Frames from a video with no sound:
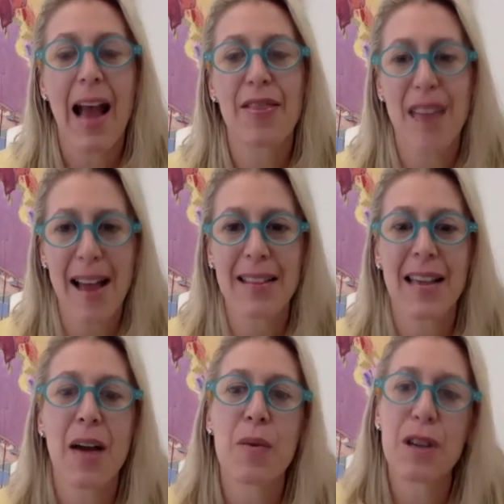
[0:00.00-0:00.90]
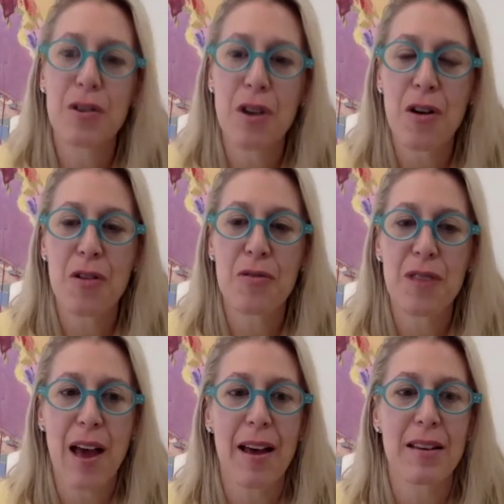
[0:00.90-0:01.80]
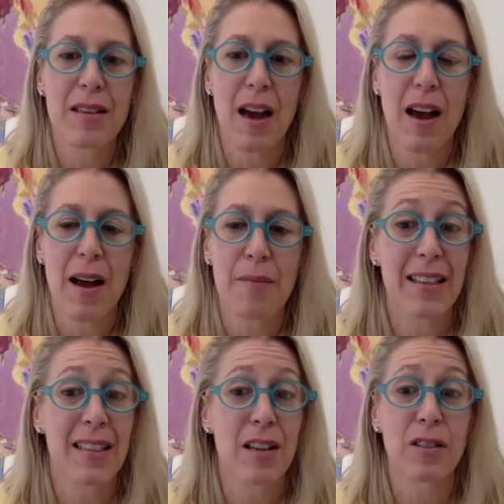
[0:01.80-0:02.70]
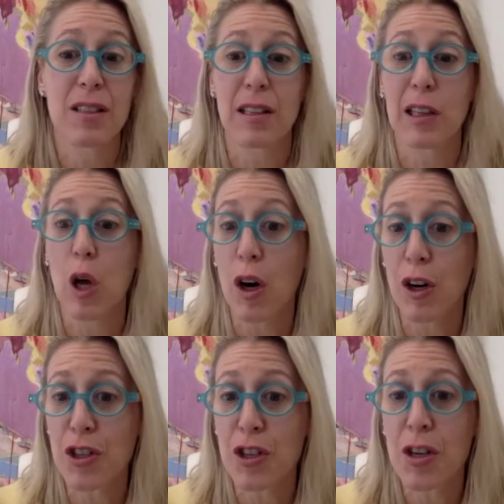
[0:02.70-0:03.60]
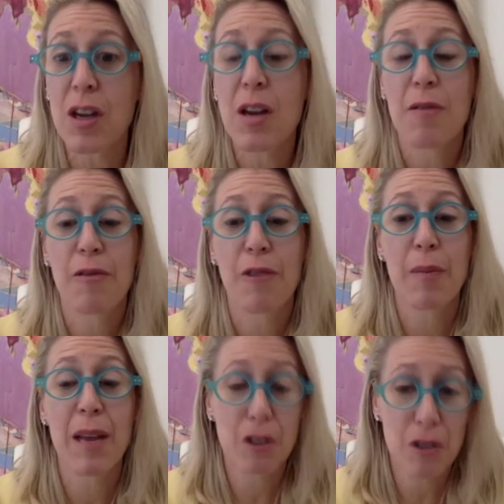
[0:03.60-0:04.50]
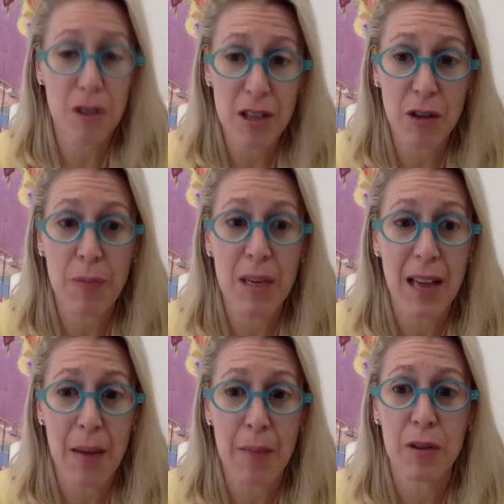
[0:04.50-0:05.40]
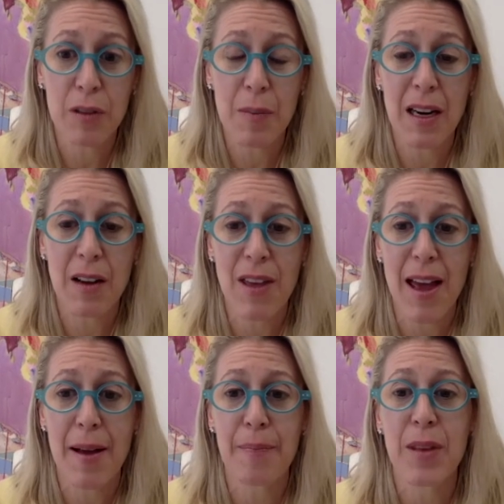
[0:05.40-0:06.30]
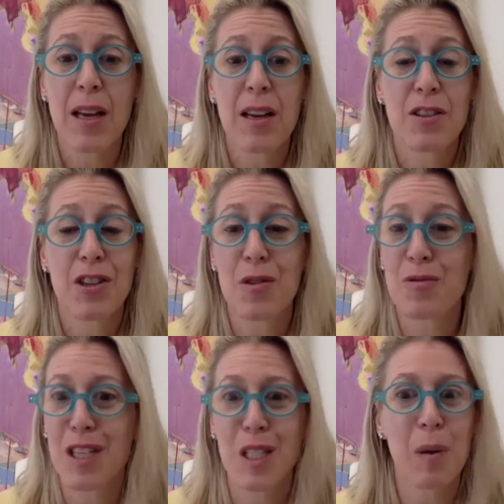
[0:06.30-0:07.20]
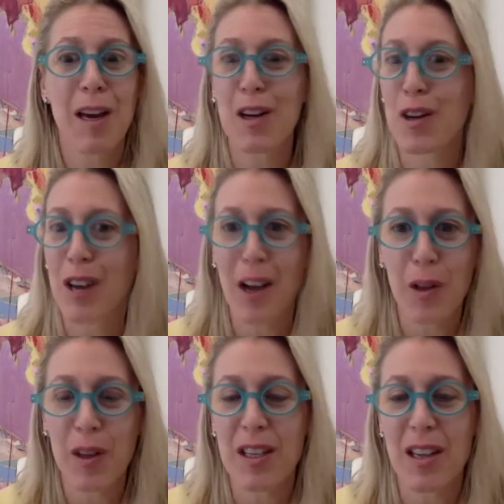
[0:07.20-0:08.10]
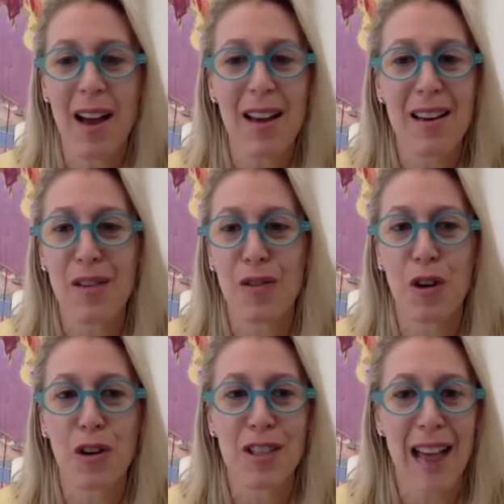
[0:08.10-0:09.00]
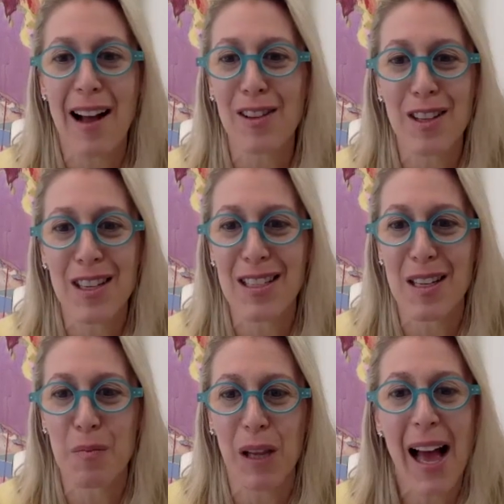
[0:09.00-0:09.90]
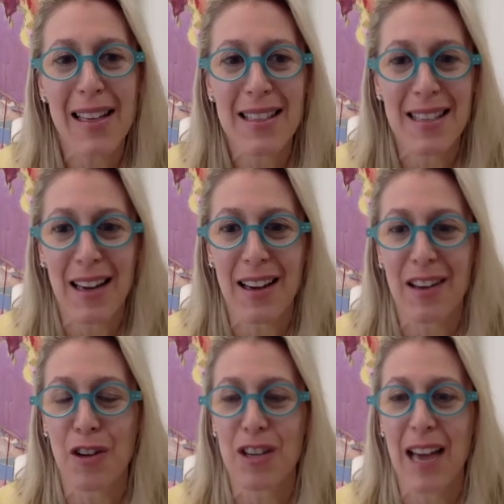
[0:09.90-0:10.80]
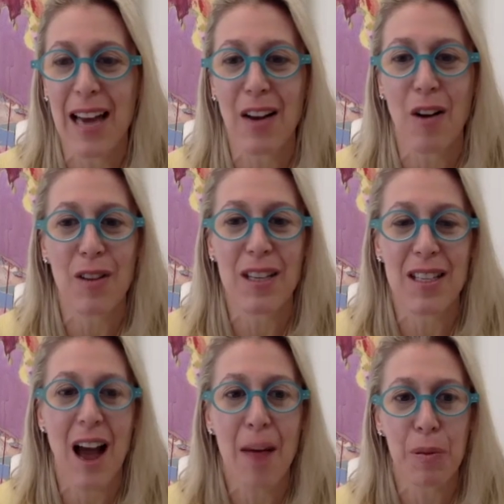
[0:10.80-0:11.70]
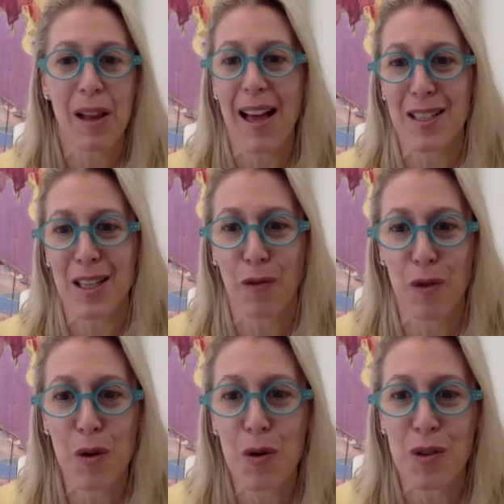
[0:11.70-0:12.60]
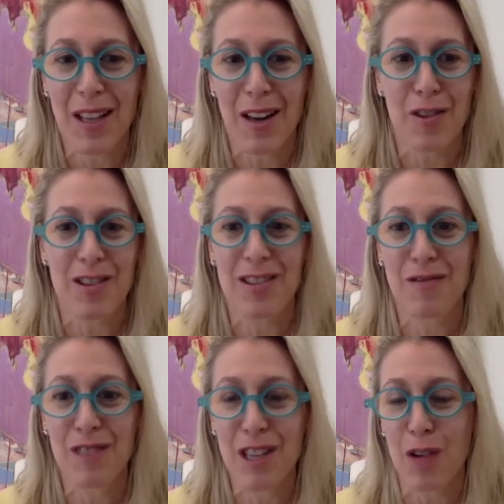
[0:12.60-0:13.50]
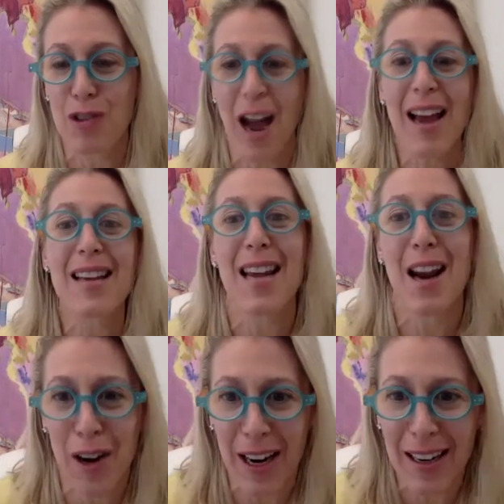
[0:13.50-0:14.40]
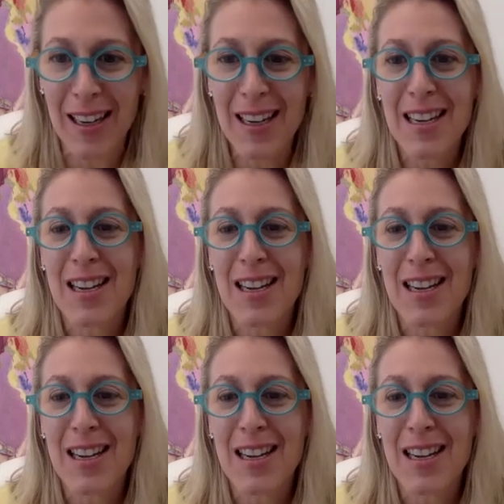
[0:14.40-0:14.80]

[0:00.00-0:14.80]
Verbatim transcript: And that's how we know that uh, fat cells enlarge from endocrine disrupting chemicals, many of them. So despite a good healthy diet, if your salad is in plastic and you're getting all these hot plastic foods that are, you know, dietary,